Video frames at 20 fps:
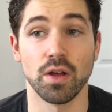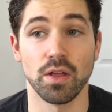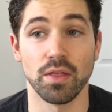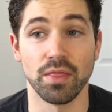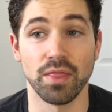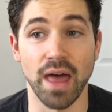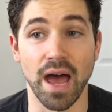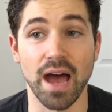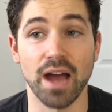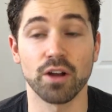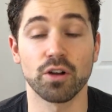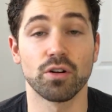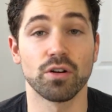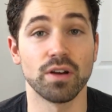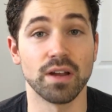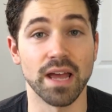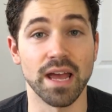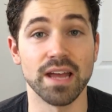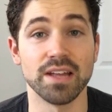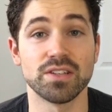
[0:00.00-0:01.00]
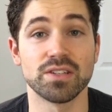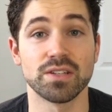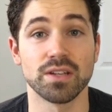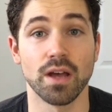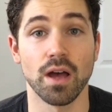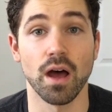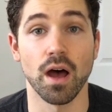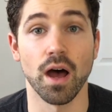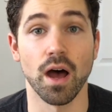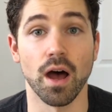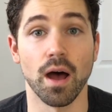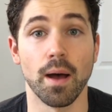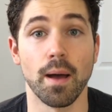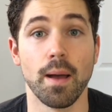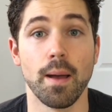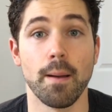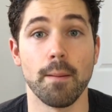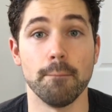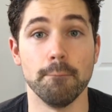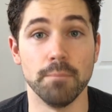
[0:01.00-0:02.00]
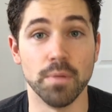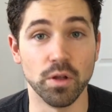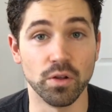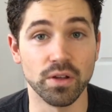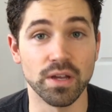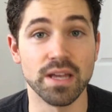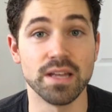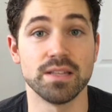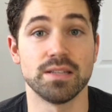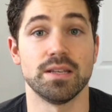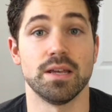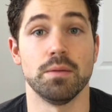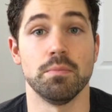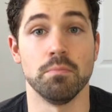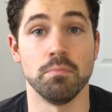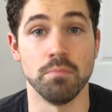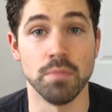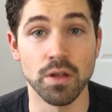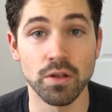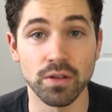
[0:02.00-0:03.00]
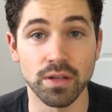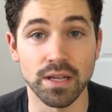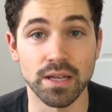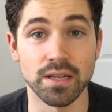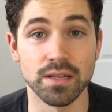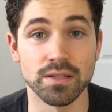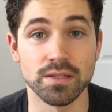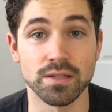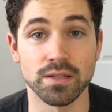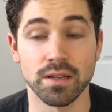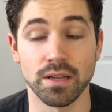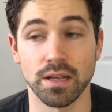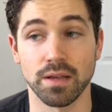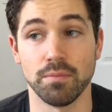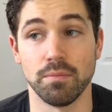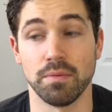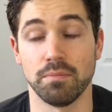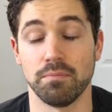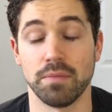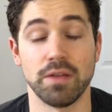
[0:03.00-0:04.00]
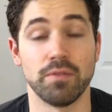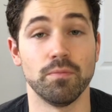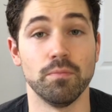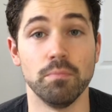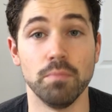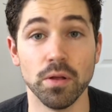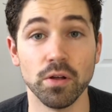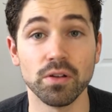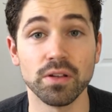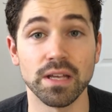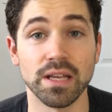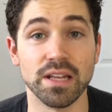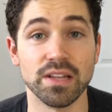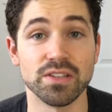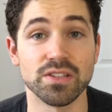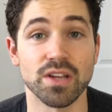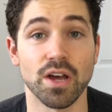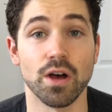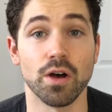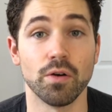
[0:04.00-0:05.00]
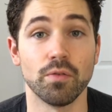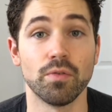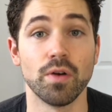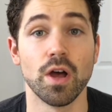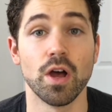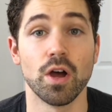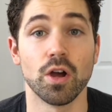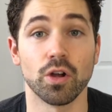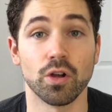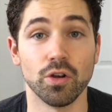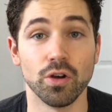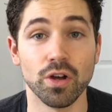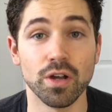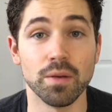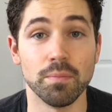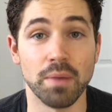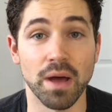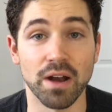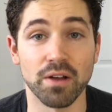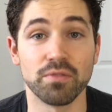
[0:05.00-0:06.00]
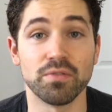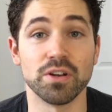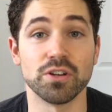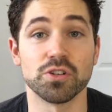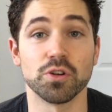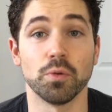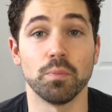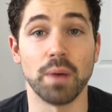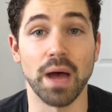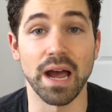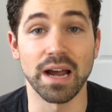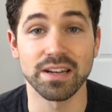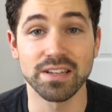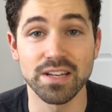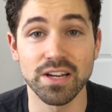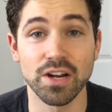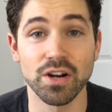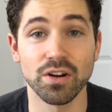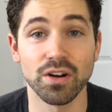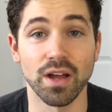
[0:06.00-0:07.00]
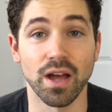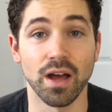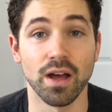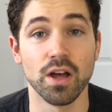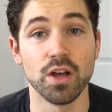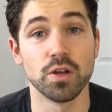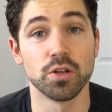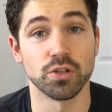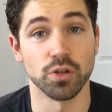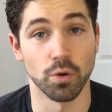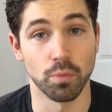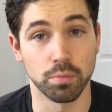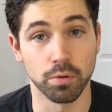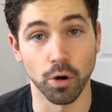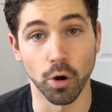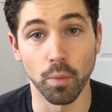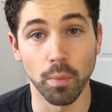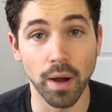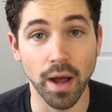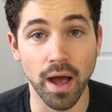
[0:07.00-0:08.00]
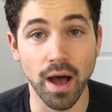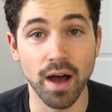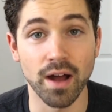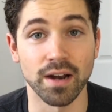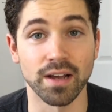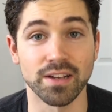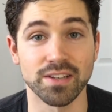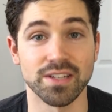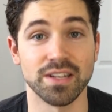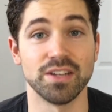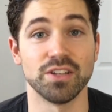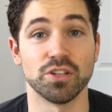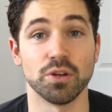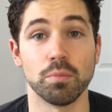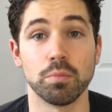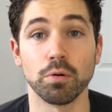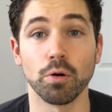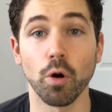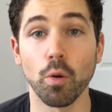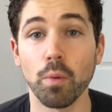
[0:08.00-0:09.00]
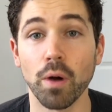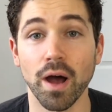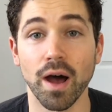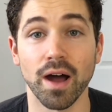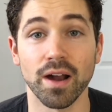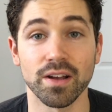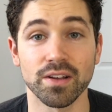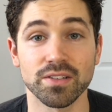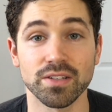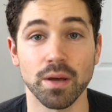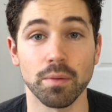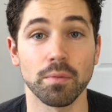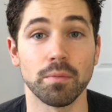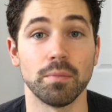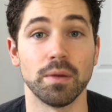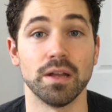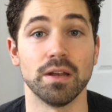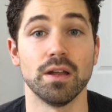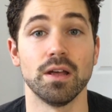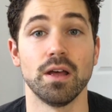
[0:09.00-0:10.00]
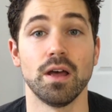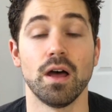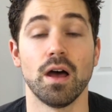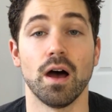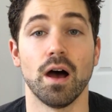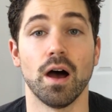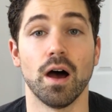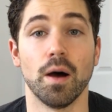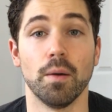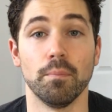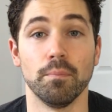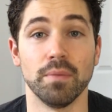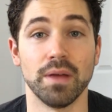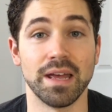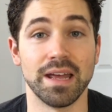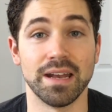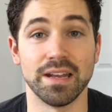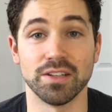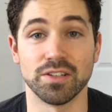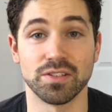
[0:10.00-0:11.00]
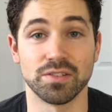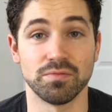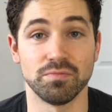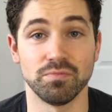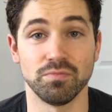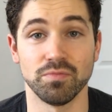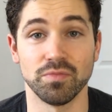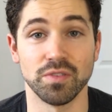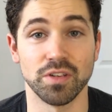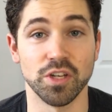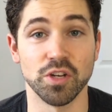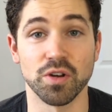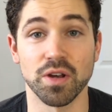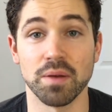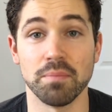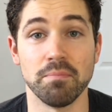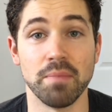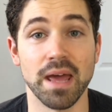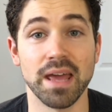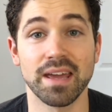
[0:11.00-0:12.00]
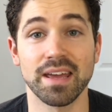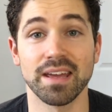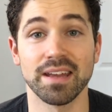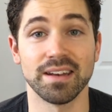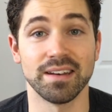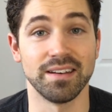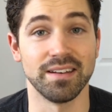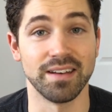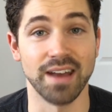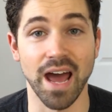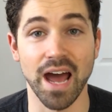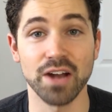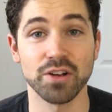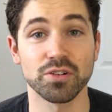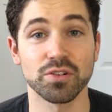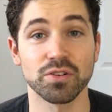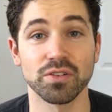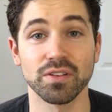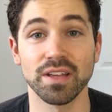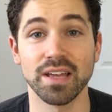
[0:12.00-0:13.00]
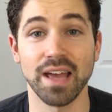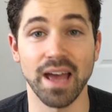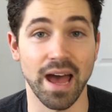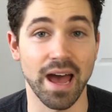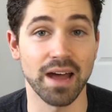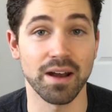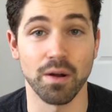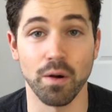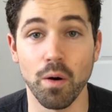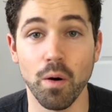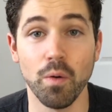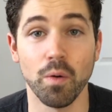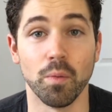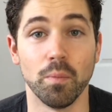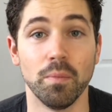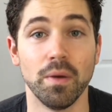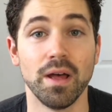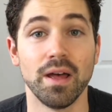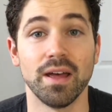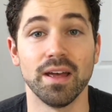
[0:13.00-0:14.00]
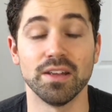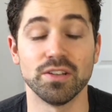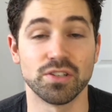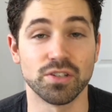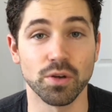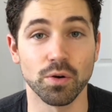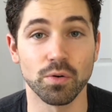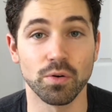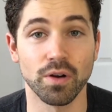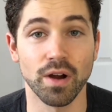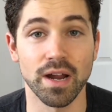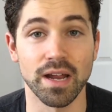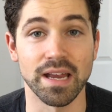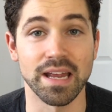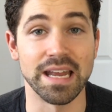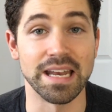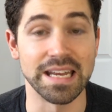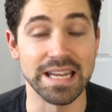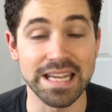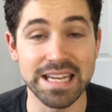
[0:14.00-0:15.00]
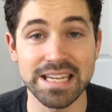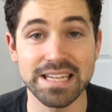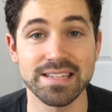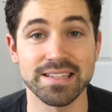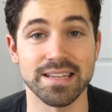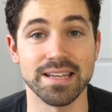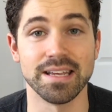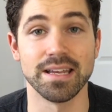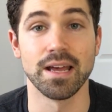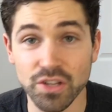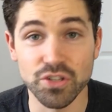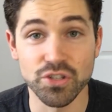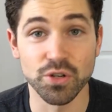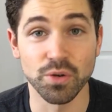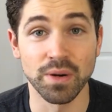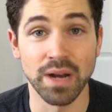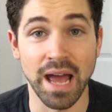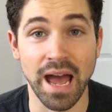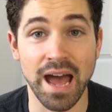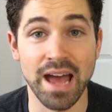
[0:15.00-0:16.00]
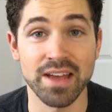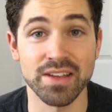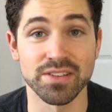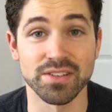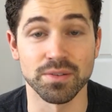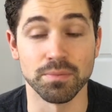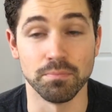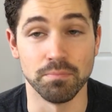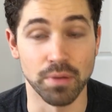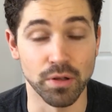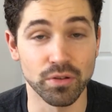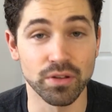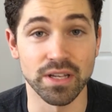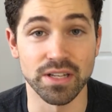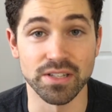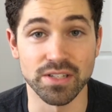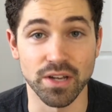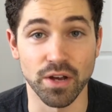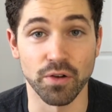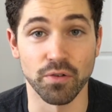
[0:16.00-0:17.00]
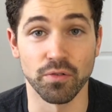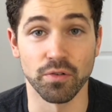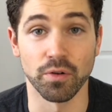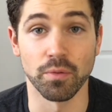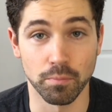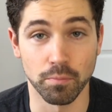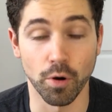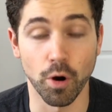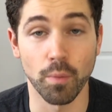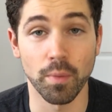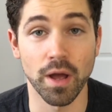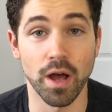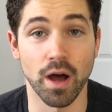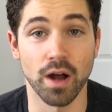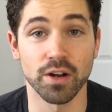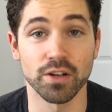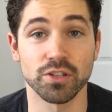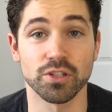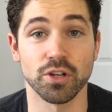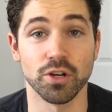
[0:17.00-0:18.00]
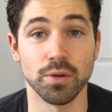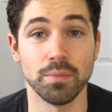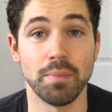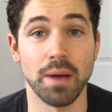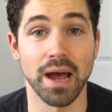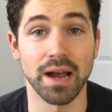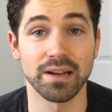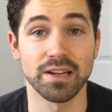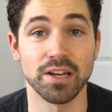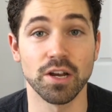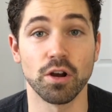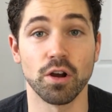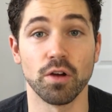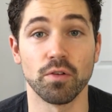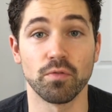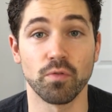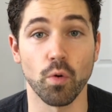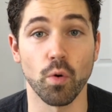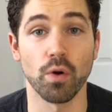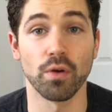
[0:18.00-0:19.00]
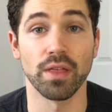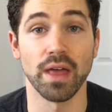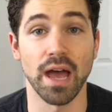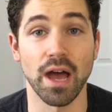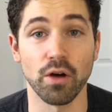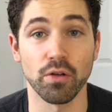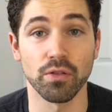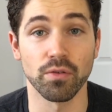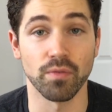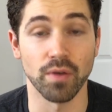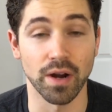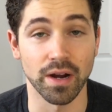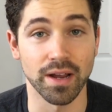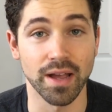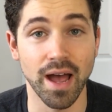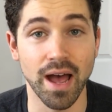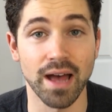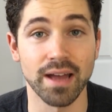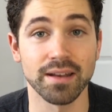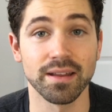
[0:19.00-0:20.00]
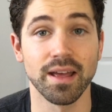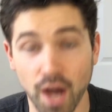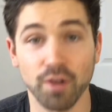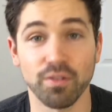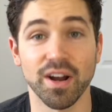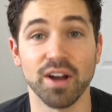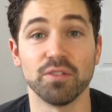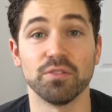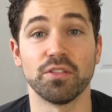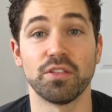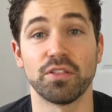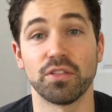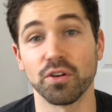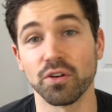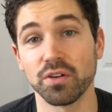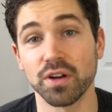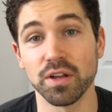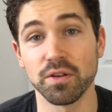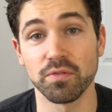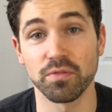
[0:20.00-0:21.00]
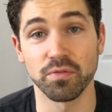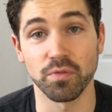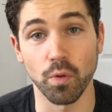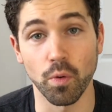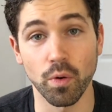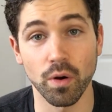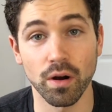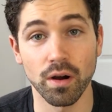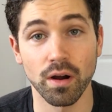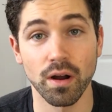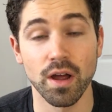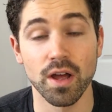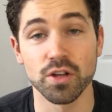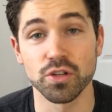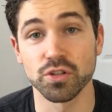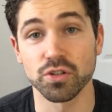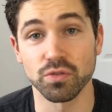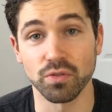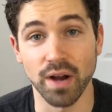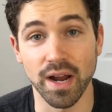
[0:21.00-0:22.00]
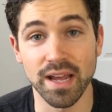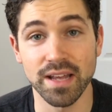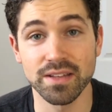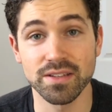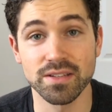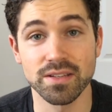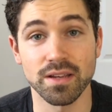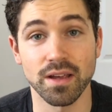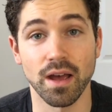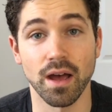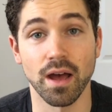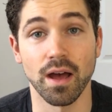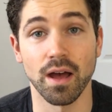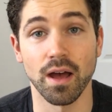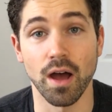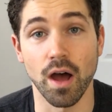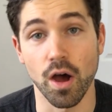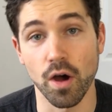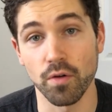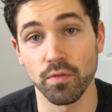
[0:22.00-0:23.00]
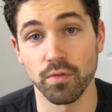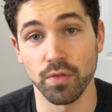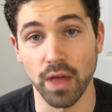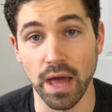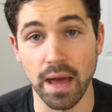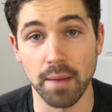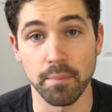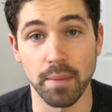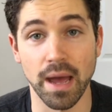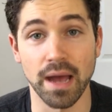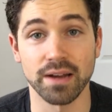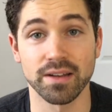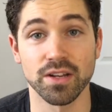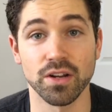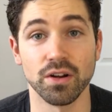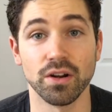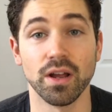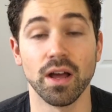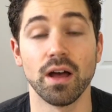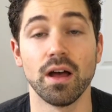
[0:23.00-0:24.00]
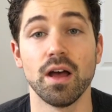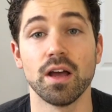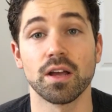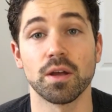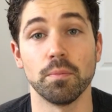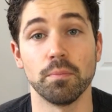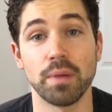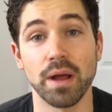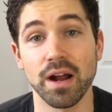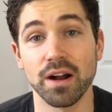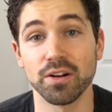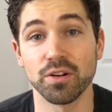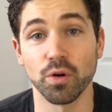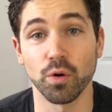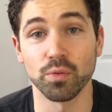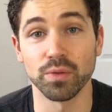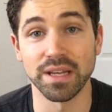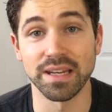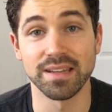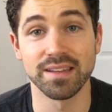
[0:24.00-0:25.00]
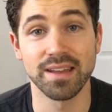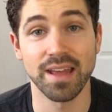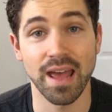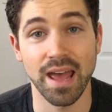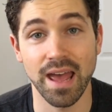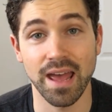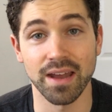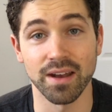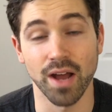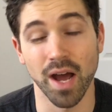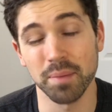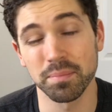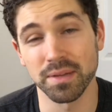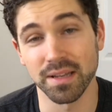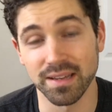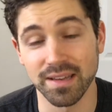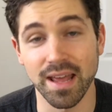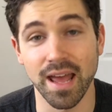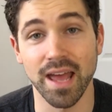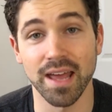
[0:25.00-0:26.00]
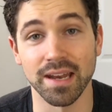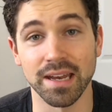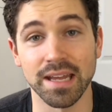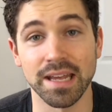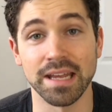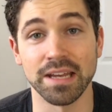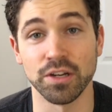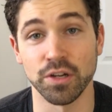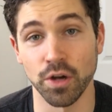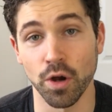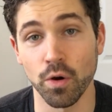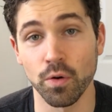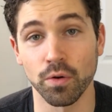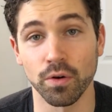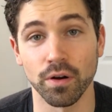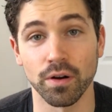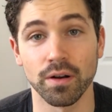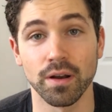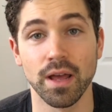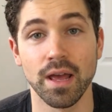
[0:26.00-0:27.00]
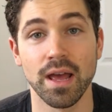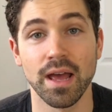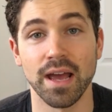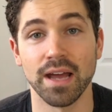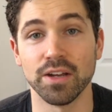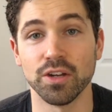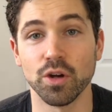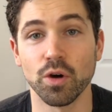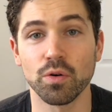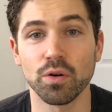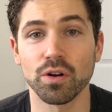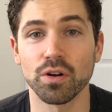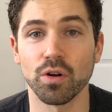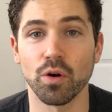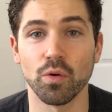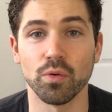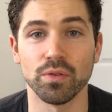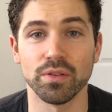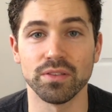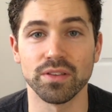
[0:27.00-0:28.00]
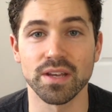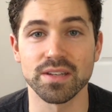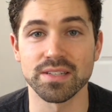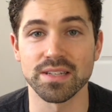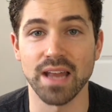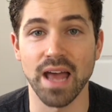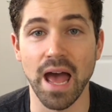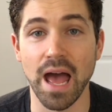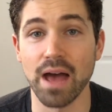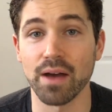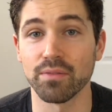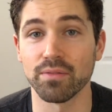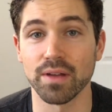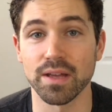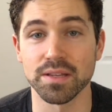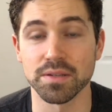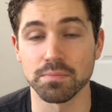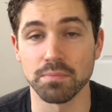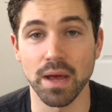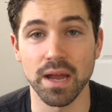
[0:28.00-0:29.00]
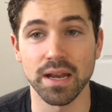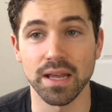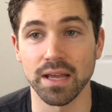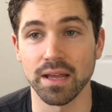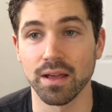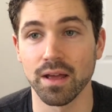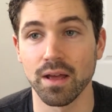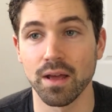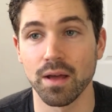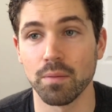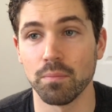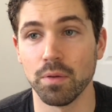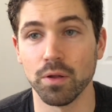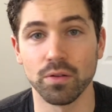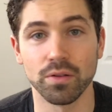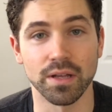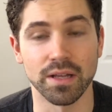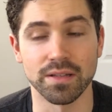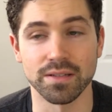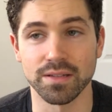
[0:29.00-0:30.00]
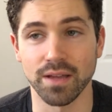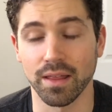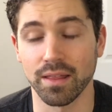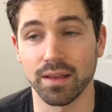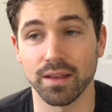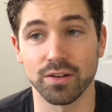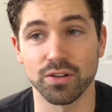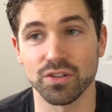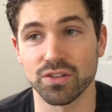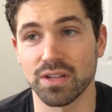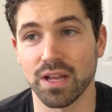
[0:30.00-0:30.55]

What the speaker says: that creates millions and millions, even billions of good beneficial bacteria. So probiotics. It is a probiotic supplement, and you can make it naturally at home. It's so great and easy. So it has billions of probiotics, good bacteria for the health of our gut, around 34 strains of that bacteria compared to only 10, up to 10 in yogurt. And yogurt doesn't have as many billions. I think it just